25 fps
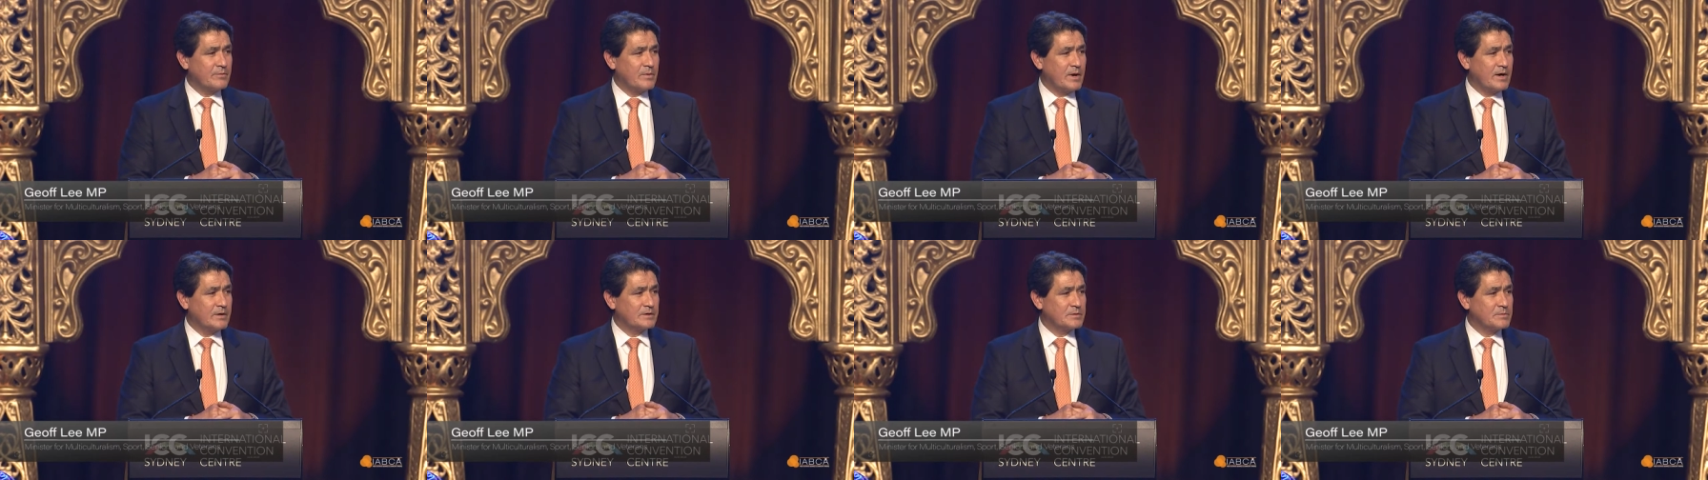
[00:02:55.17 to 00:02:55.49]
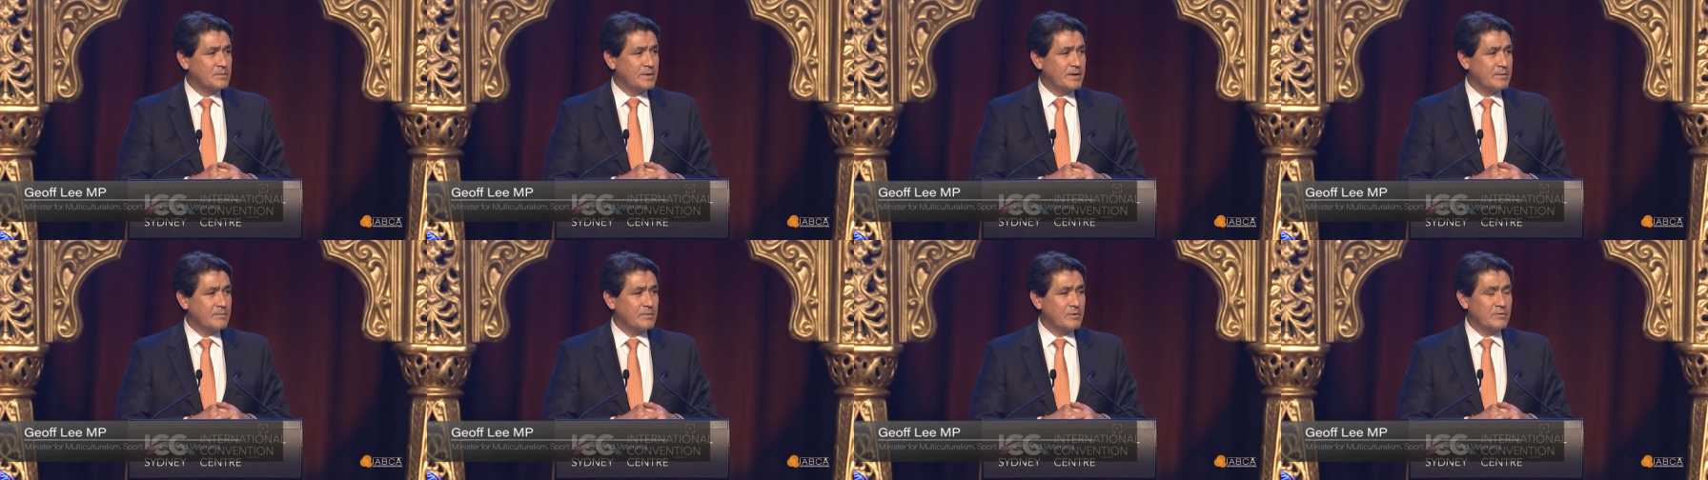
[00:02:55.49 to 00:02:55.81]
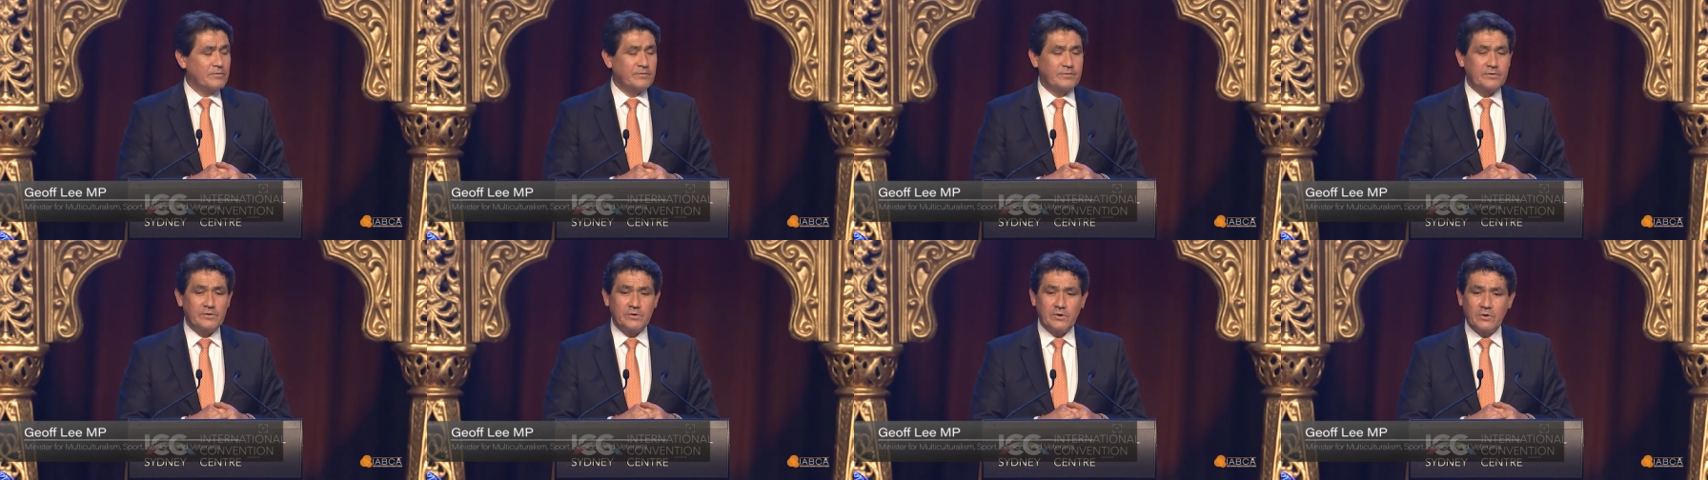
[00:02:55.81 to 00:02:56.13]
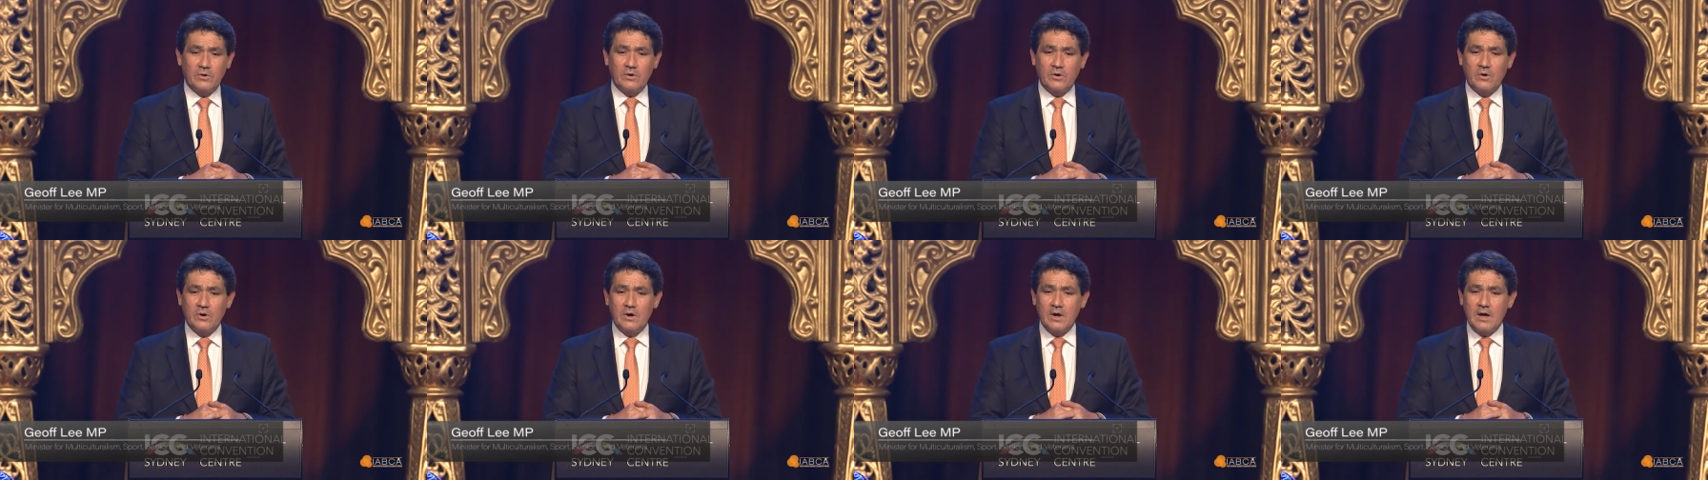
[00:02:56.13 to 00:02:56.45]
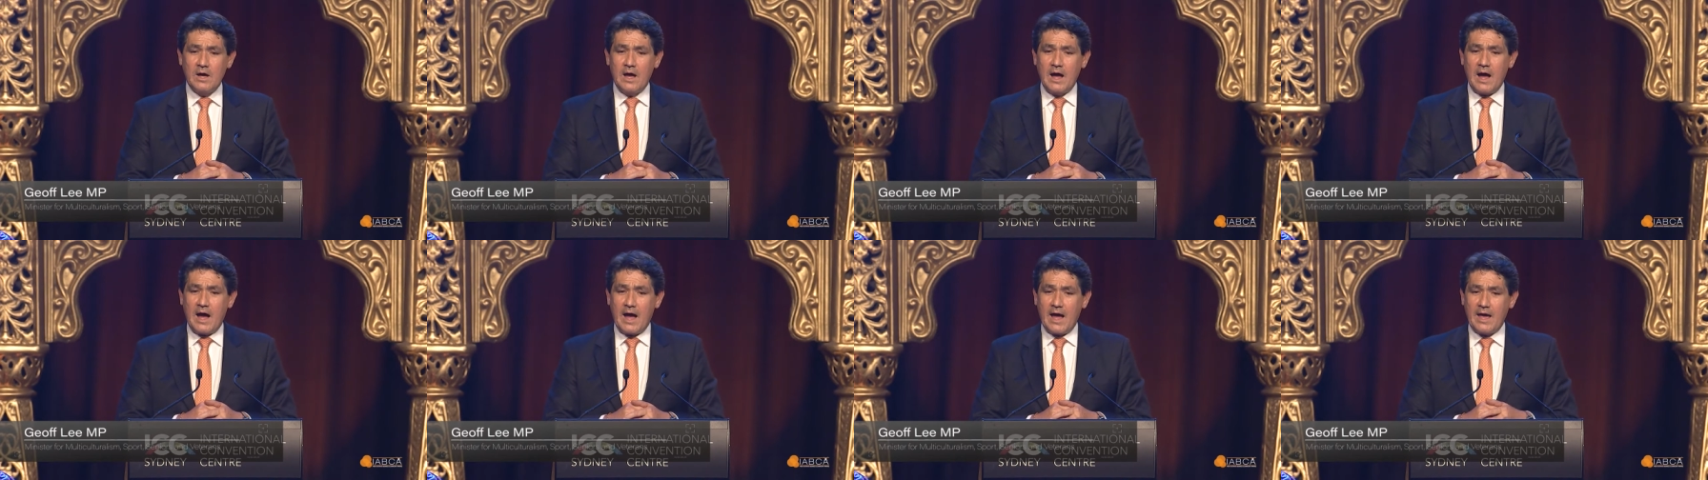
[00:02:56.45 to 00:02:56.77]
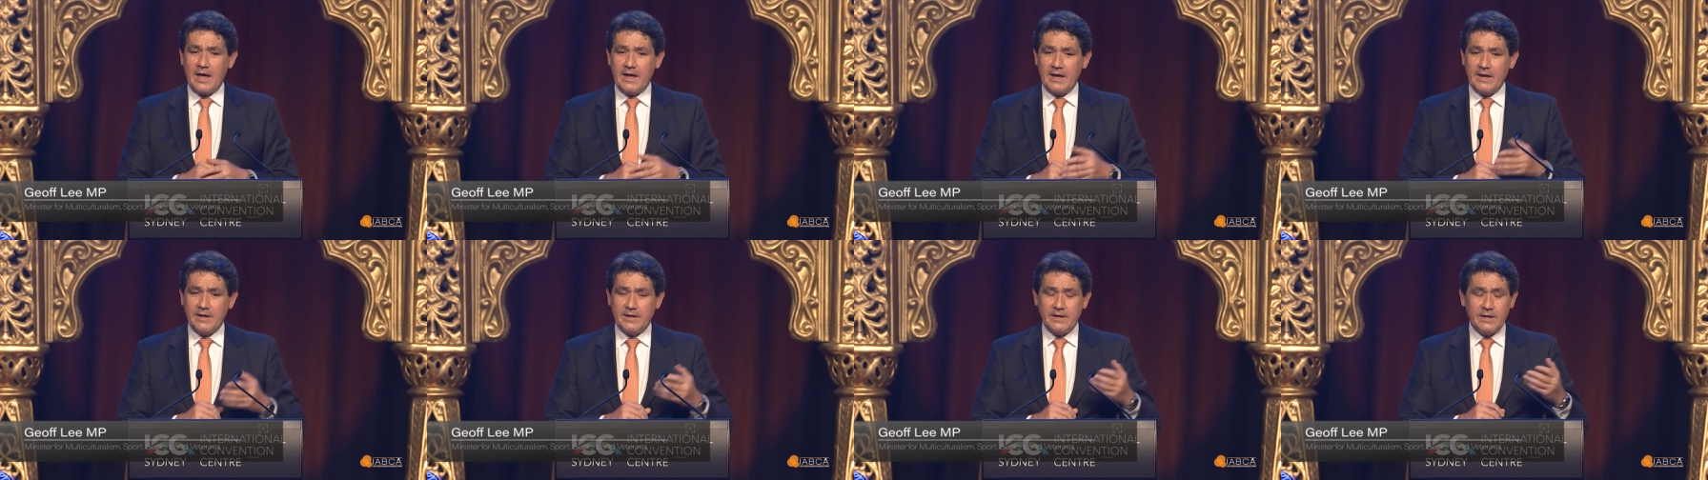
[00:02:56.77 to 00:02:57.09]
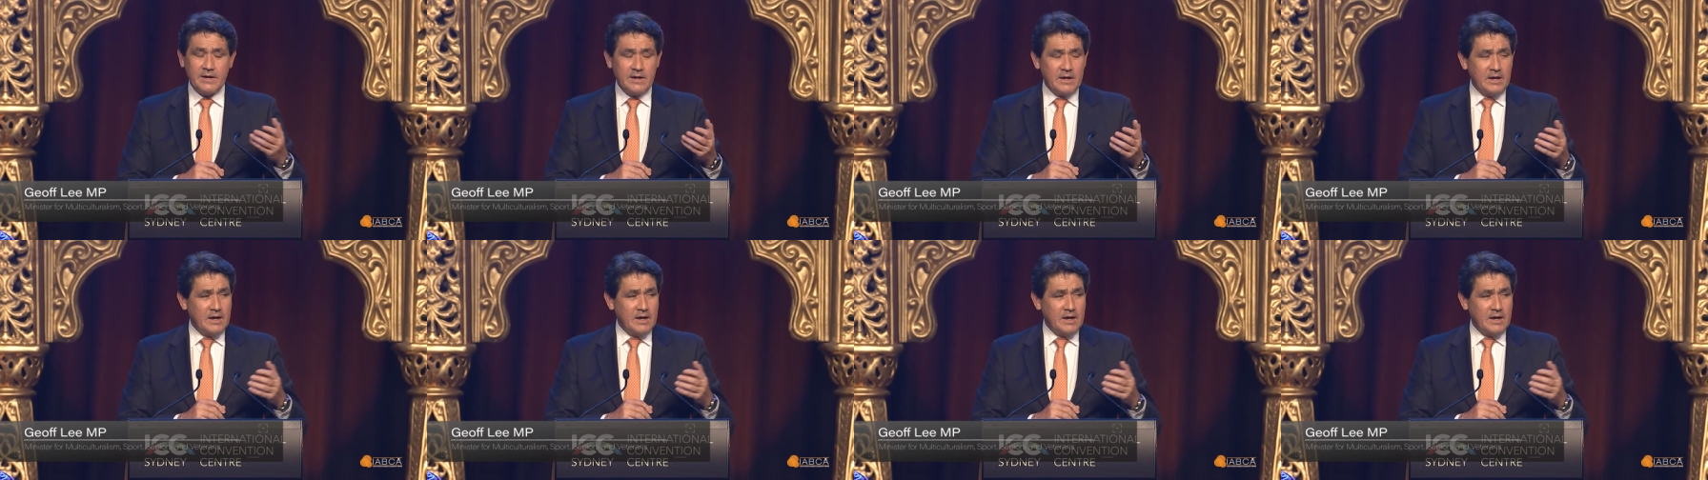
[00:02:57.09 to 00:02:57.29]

Wales people for your aid.